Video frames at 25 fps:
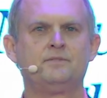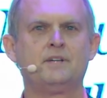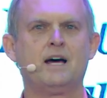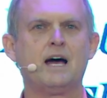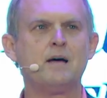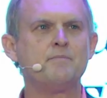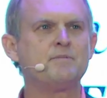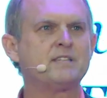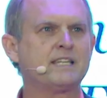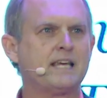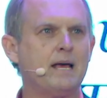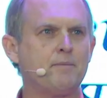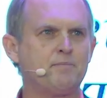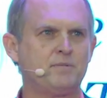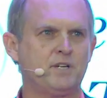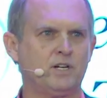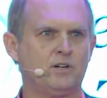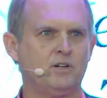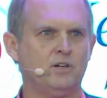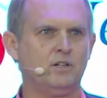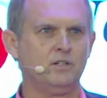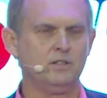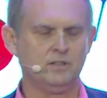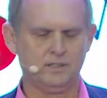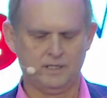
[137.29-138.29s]
I'm
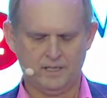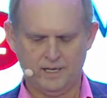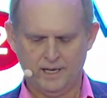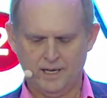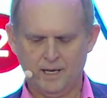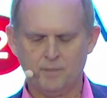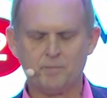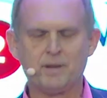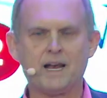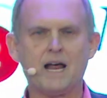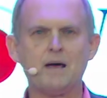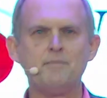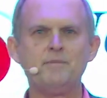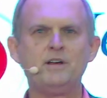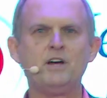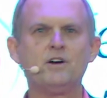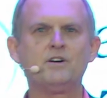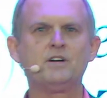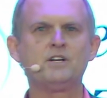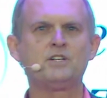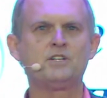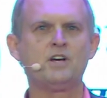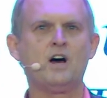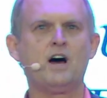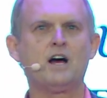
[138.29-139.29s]
skeptical, but I'm here
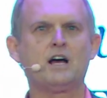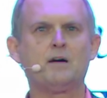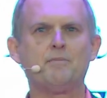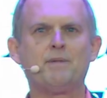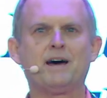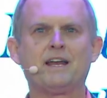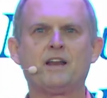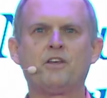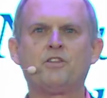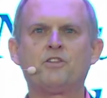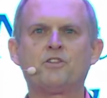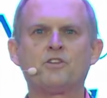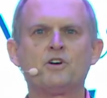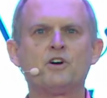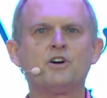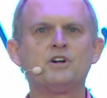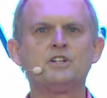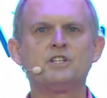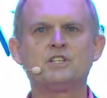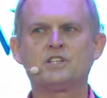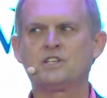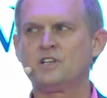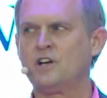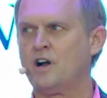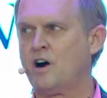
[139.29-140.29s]
to talk about a
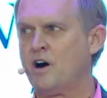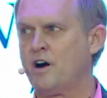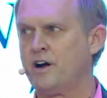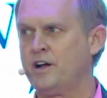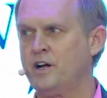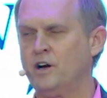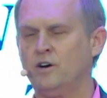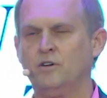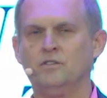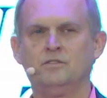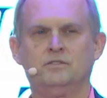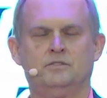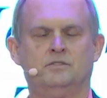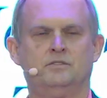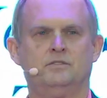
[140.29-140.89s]
third scenario,